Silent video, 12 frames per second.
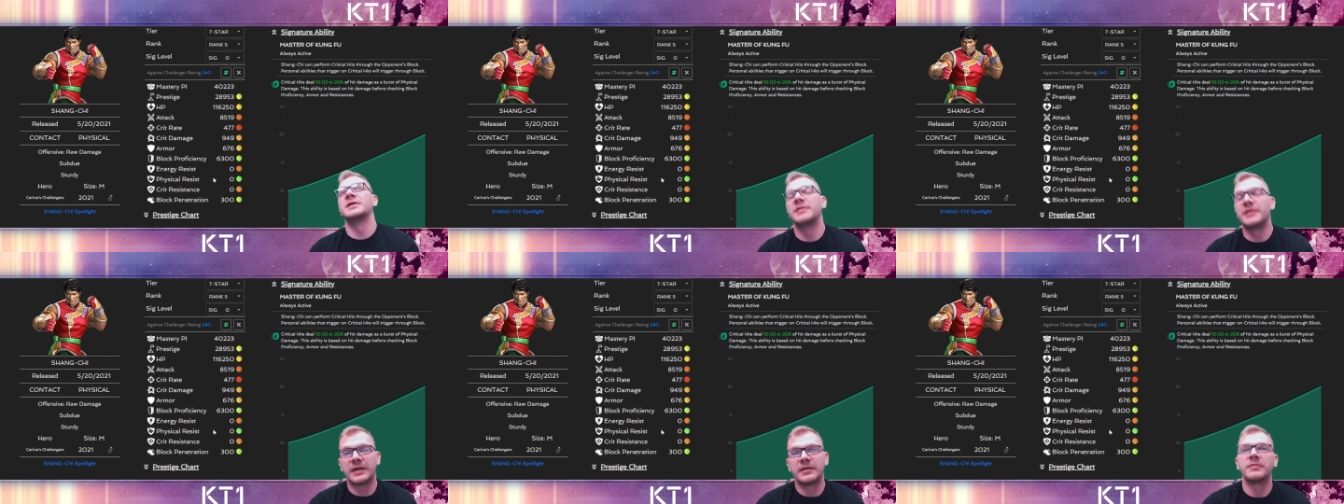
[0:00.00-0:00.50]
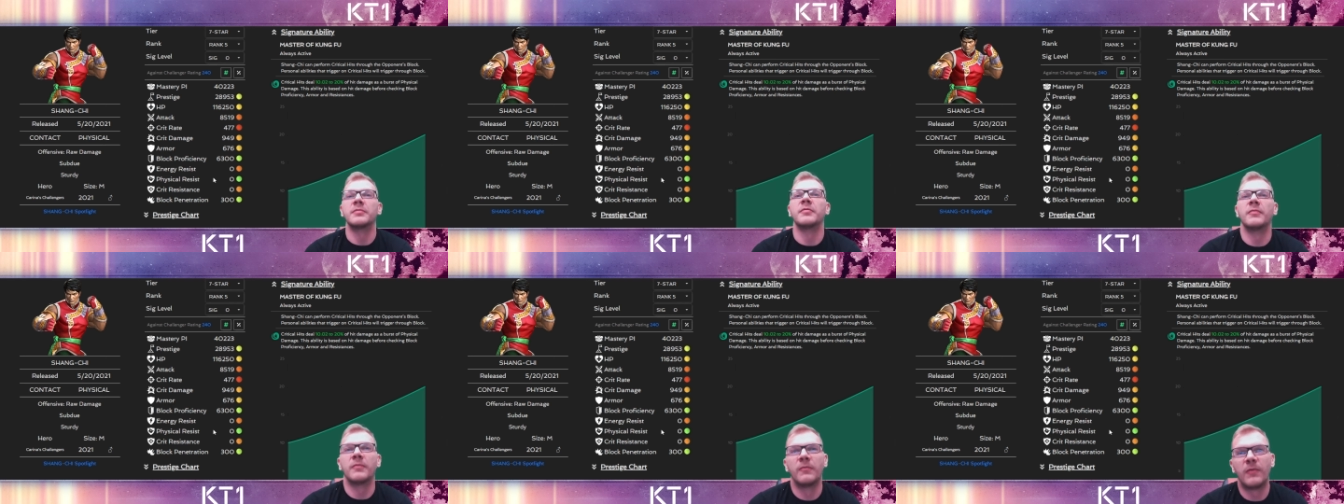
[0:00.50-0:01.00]
get
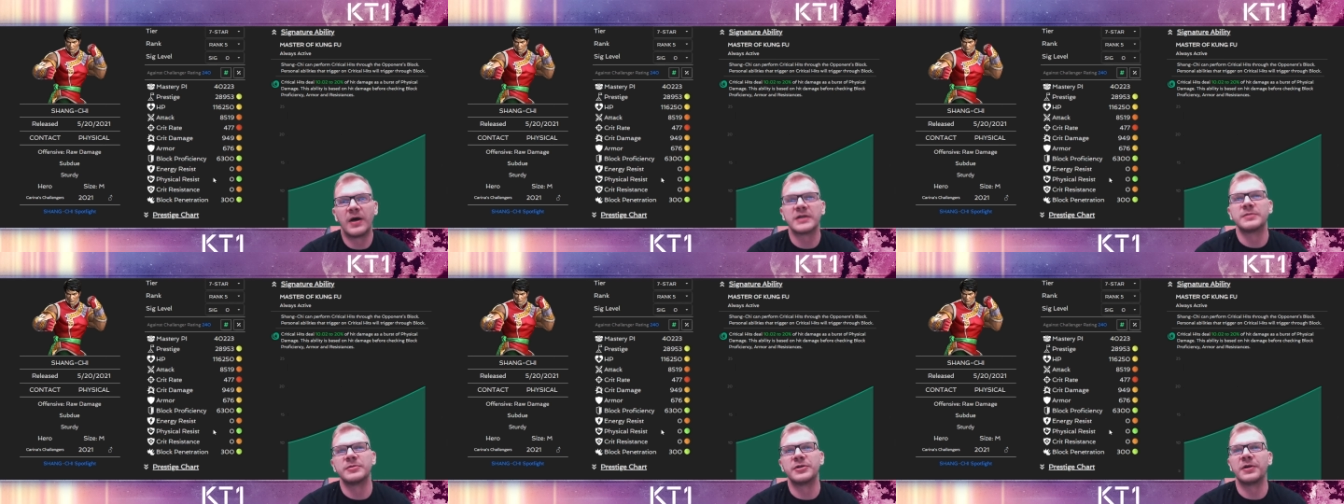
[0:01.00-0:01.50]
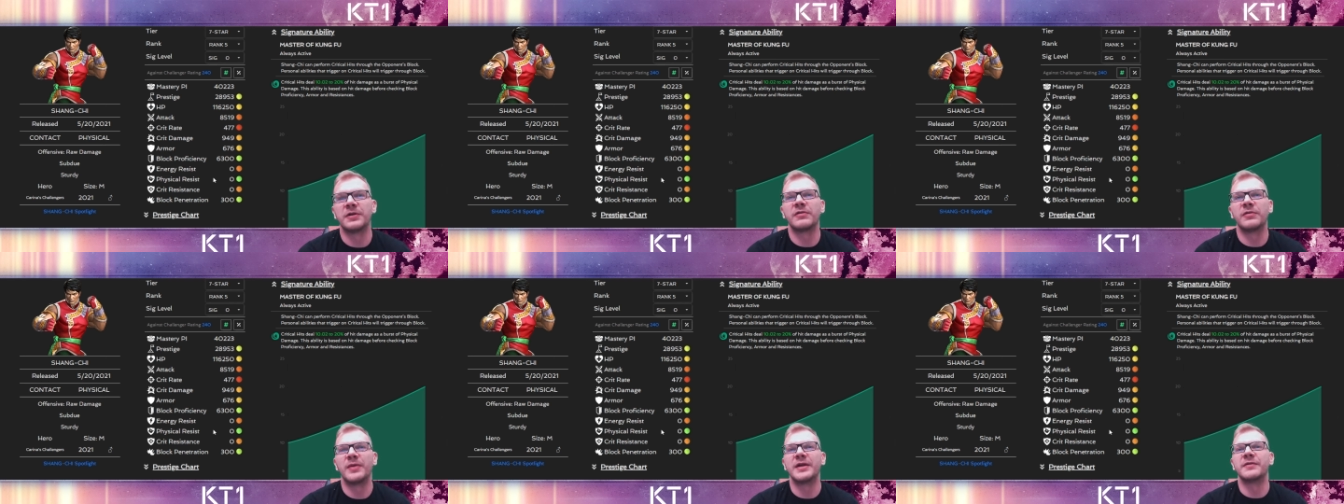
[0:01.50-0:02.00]
vast majority of
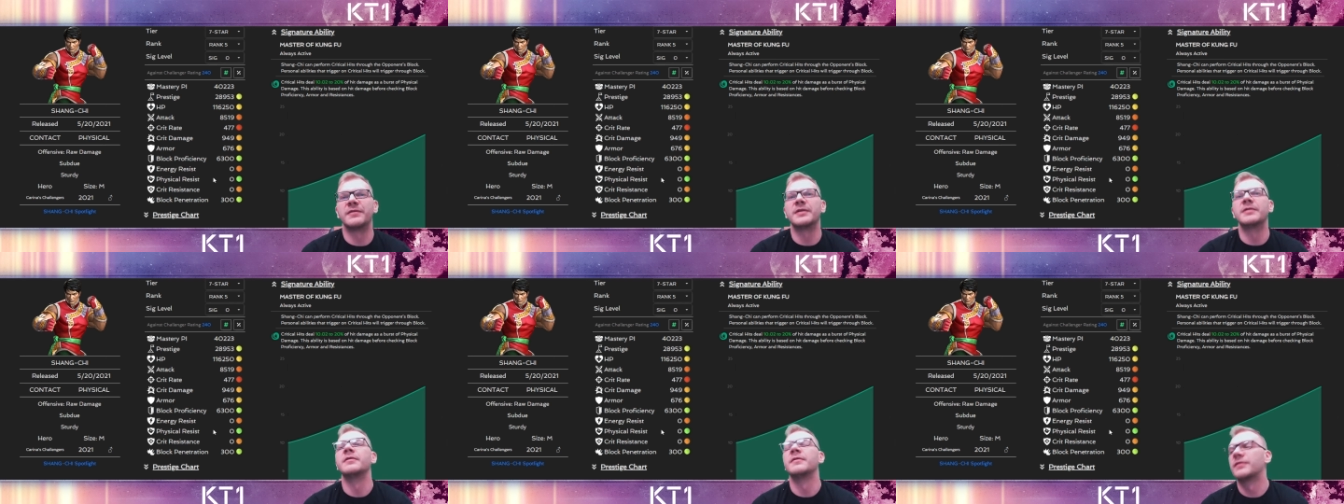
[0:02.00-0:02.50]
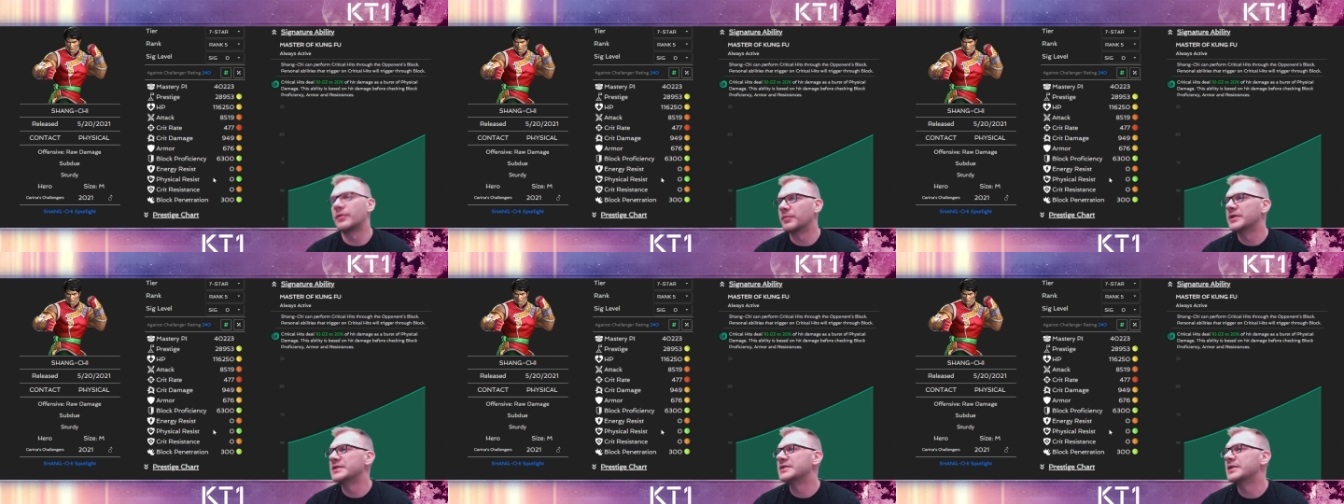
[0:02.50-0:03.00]
the benefit from
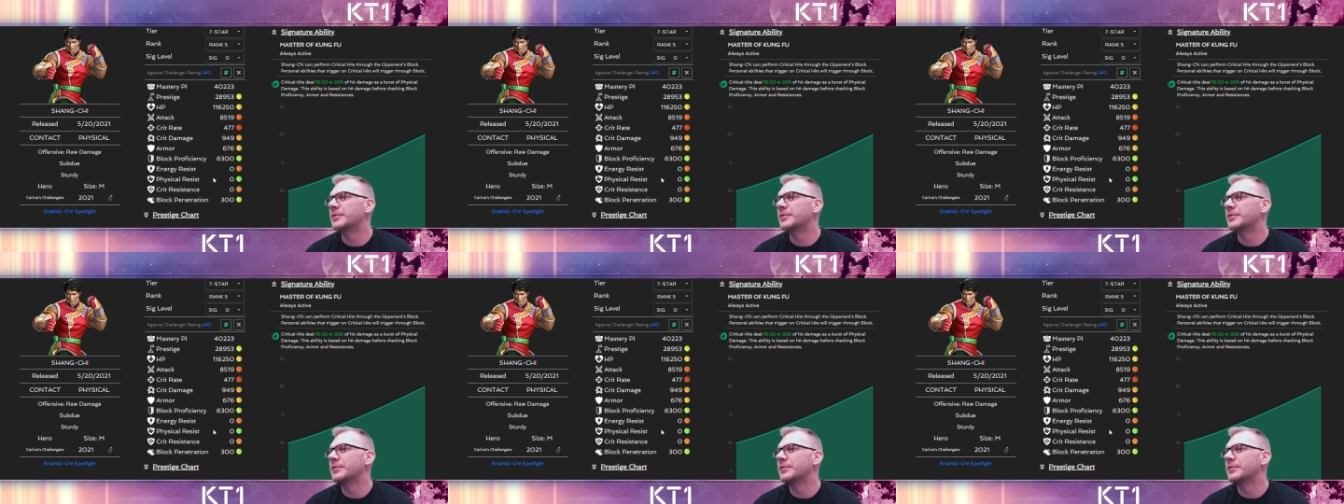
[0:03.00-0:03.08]
his sig